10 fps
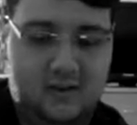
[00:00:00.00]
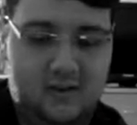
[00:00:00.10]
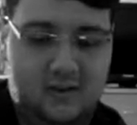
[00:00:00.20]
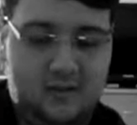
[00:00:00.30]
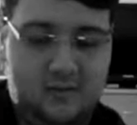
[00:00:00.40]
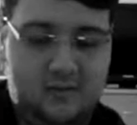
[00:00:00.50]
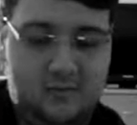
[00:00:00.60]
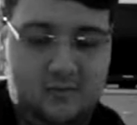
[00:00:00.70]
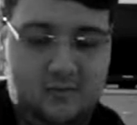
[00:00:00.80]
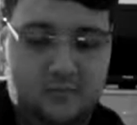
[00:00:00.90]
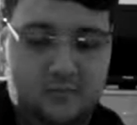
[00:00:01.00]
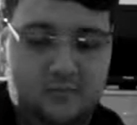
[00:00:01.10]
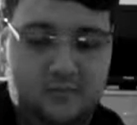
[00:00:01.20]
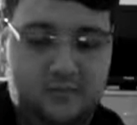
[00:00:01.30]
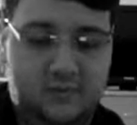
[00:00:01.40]

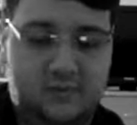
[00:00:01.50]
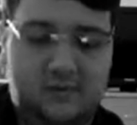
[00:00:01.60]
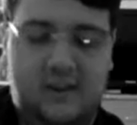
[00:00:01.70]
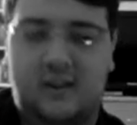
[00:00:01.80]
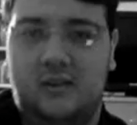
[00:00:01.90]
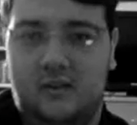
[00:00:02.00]
The style